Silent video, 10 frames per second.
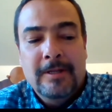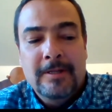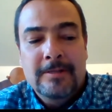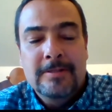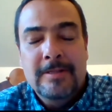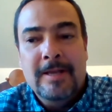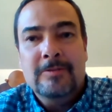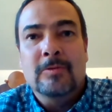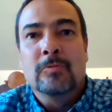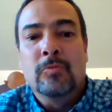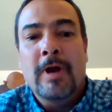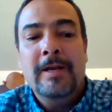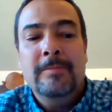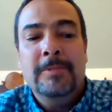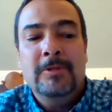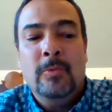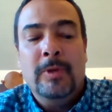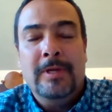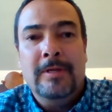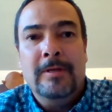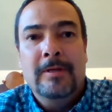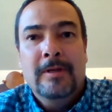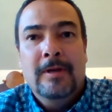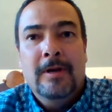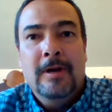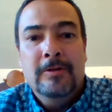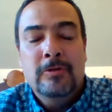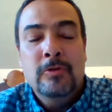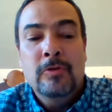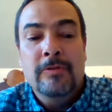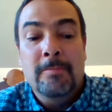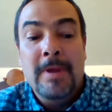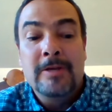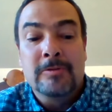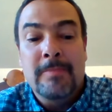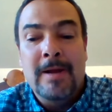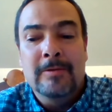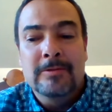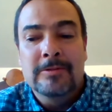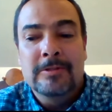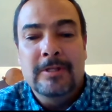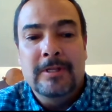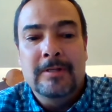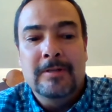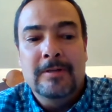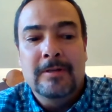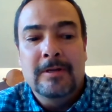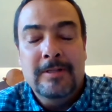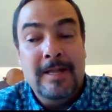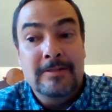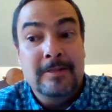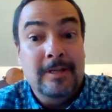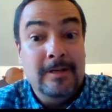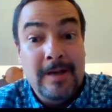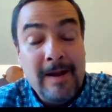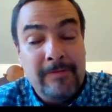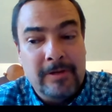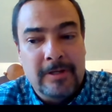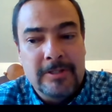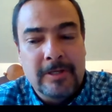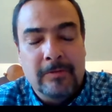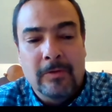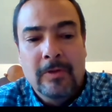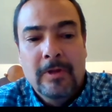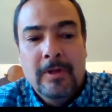is nestled right in between two of the major mountains in Tanzania and in Africa in general.